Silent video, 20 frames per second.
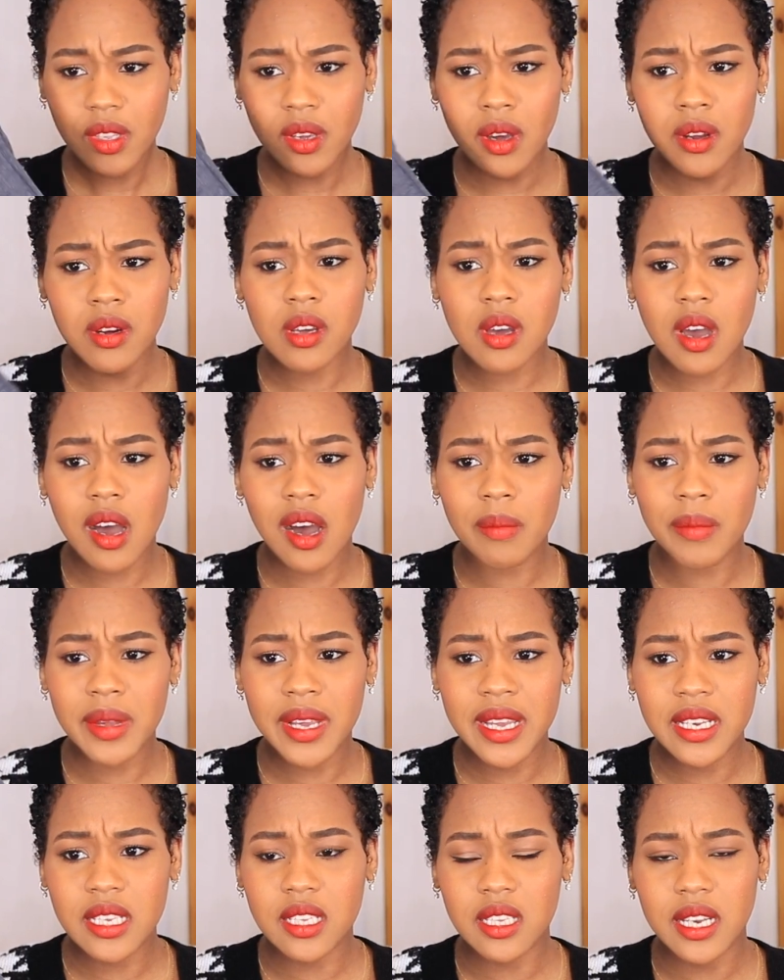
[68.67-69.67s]

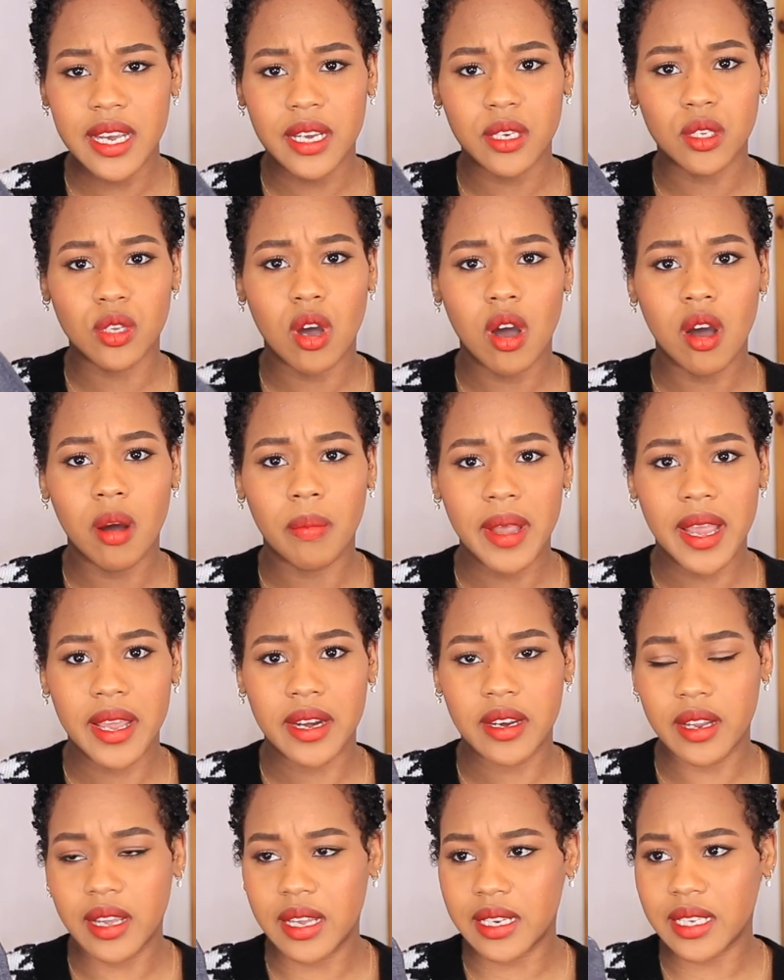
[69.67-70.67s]
undergarments like a top
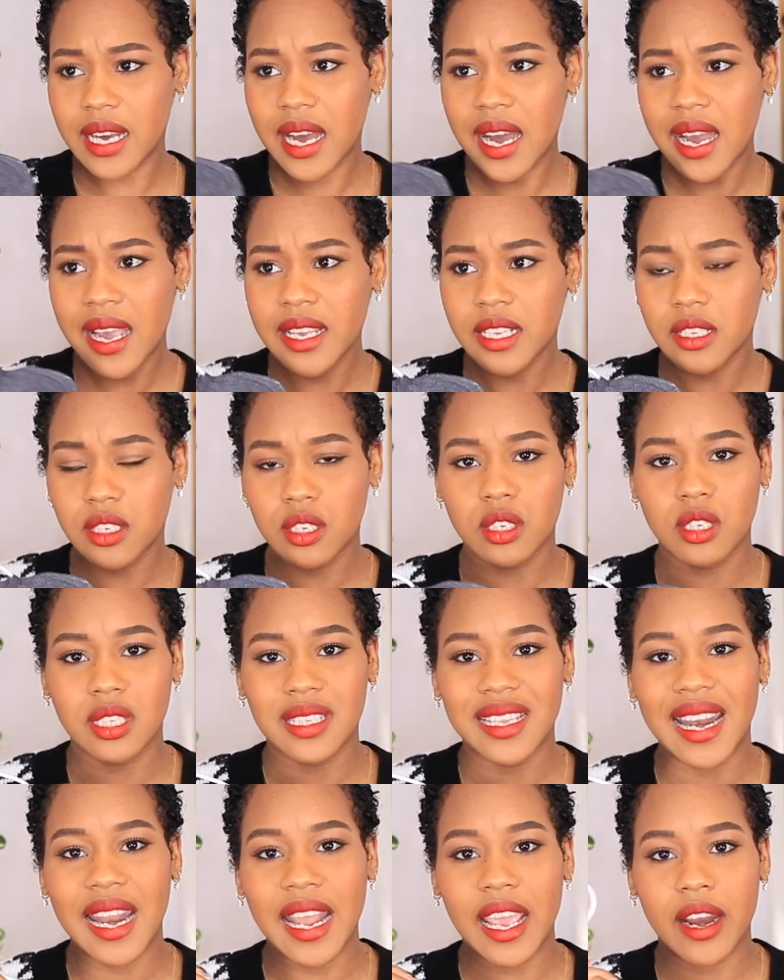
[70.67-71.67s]
and a ties just
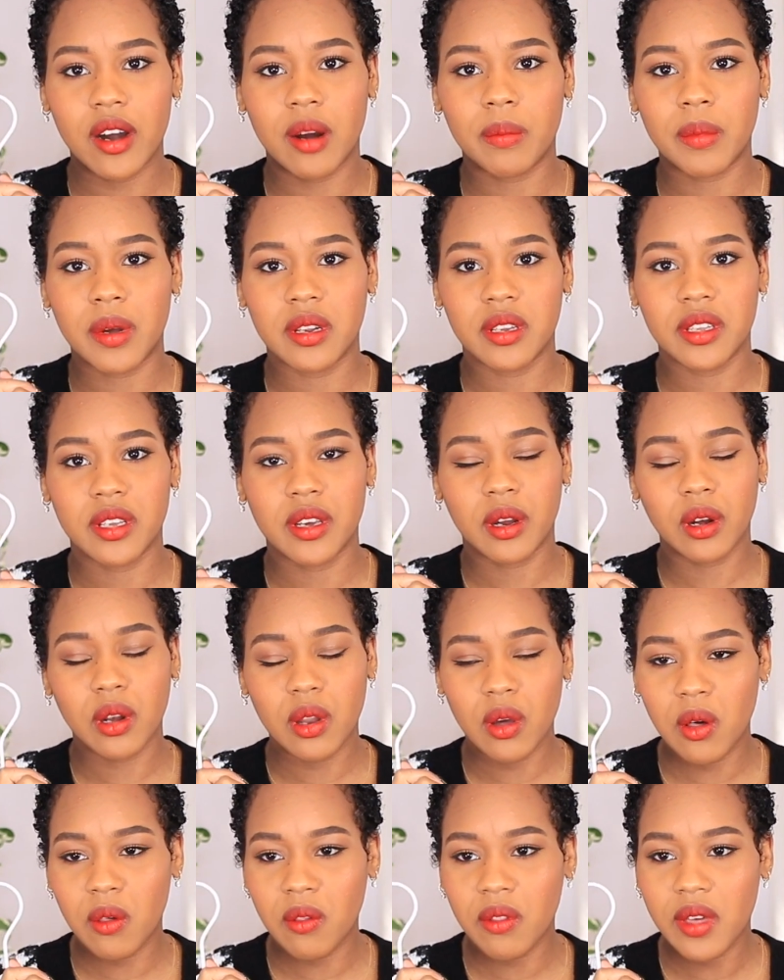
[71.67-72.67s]
to layer up under your
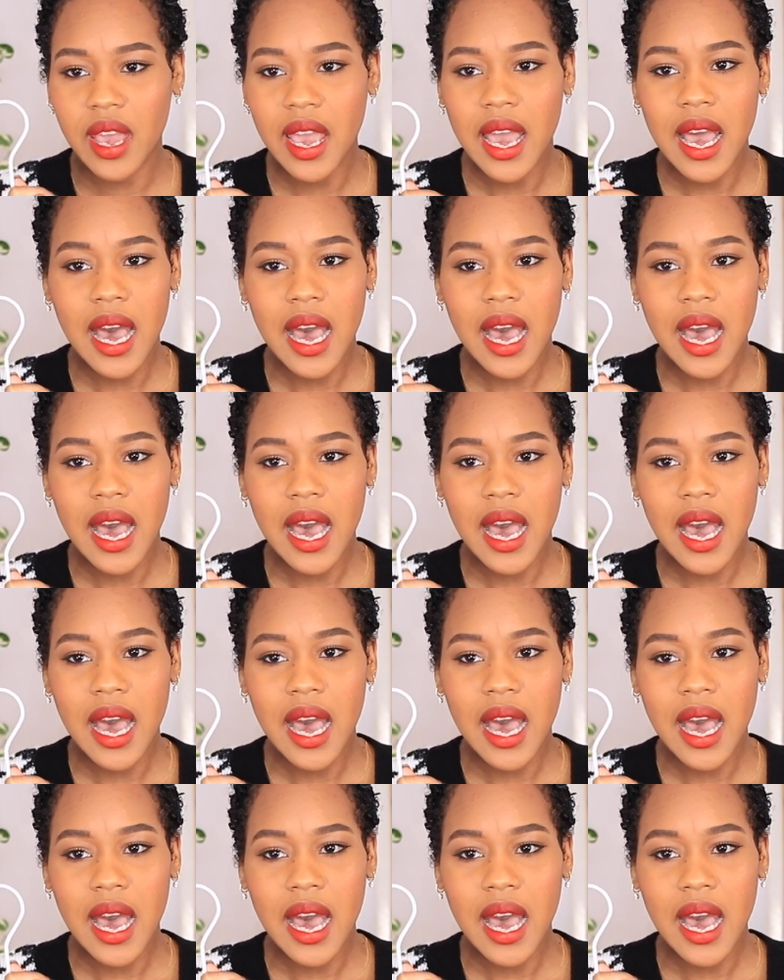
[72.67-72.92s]
clothes,